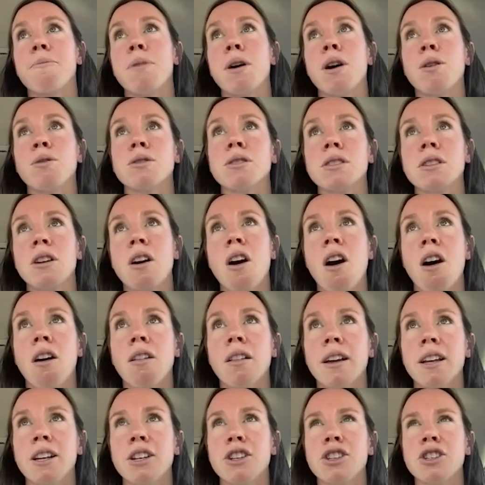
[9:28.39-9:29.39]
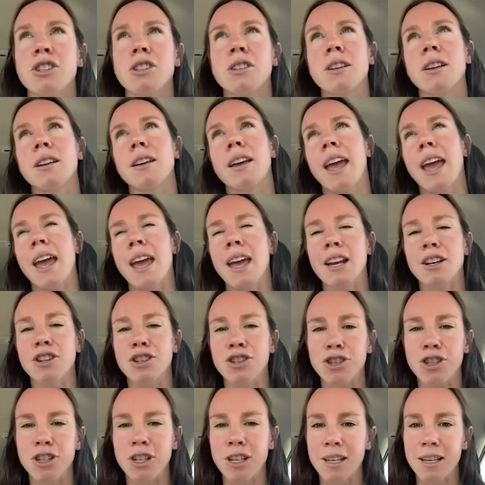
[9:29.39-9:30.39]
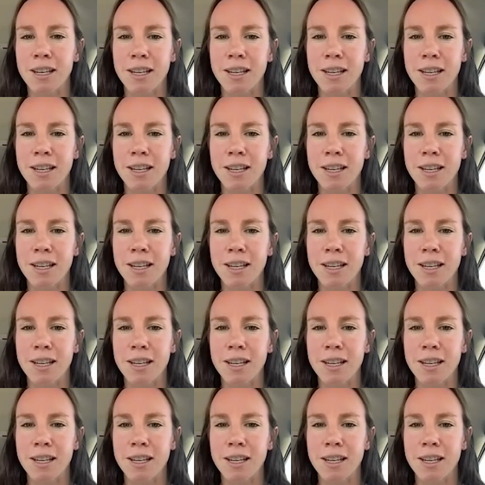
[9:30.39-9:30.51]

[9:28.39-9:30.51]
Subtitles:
post college aged.